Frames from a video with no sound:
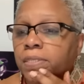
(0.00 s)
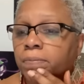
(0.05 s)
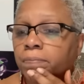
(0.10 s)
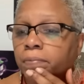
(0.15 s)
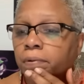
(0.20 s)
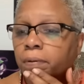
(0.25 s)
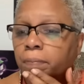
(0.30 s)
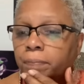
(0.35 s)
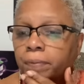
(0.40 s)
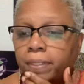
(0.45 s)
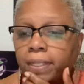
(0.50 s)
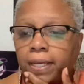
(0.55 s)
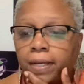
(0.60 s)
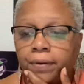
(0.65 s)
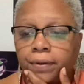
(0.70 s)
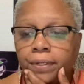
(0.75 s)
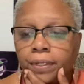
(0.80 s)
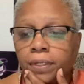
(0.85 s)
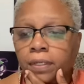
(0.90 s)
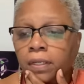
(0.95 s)
and
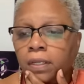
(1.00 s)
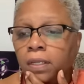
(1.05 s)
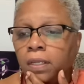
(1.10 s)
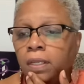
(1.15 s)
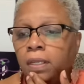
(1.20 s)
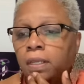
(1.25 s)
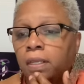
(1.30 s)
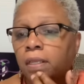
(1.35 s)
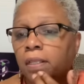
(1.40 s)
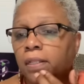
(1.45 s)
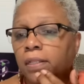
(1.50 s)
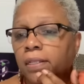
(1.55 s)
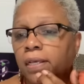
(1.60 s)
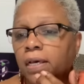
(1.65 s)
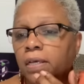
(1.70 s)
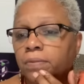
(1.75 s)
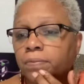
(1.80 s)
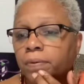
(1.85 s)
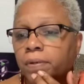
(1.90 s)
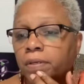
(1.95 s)
Popularity?
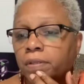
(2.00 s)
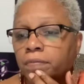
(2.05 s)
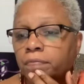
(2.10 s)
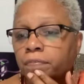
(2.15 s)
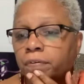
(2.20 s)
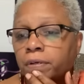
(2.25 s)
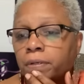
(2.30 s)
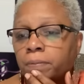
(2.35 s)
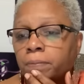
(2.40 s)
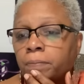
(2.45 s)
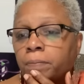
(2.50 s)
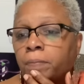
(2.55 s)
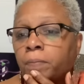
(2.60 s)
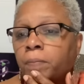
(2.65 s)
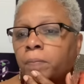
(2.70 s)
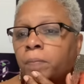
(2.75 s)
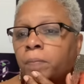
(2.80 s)
That's where it's from.